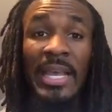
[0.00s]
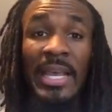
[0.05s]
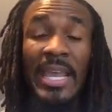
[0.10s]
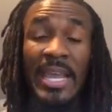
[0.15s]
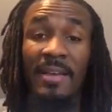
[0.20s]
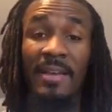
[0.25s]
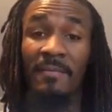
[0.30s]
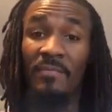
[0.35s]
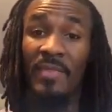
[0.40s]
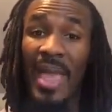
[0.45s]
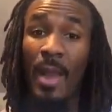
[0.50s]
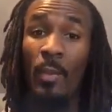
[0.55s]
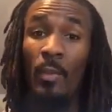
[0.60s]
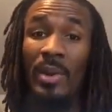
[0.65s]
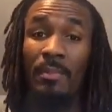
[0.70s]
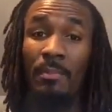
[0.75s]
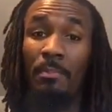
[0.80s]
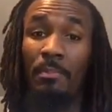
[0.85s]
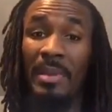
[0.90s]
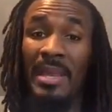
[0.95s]
if they
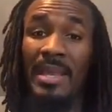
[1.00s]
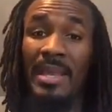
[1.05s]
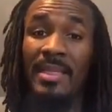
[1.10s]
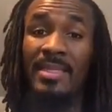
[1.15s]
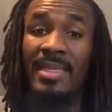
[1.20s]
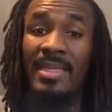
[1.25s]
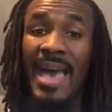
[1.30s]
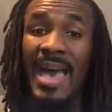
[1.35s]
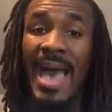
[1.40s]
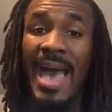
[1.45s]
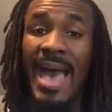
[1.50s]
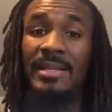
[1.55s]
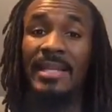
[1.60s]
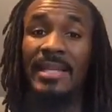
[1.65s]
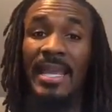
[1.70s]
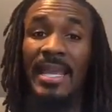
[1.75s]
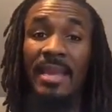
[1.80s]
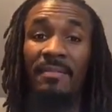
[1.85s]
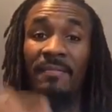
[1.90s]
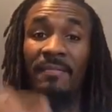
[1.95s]
would be that
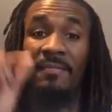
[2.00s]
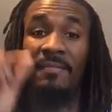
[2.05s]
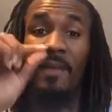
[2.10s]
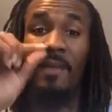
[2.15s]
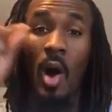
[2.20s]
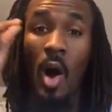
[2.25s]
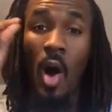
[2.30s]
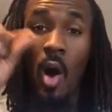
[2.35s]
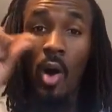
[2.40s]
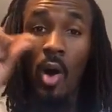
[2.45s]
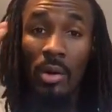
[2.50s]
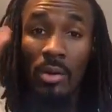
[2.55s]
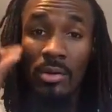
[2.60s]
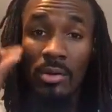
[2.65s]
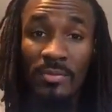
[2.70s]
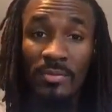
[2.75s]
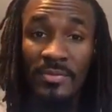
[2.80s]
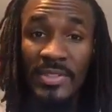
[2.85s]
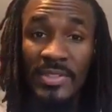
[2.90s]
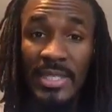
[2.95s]

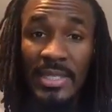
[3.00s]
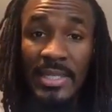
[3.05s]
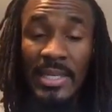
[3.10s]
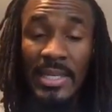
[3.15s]
involved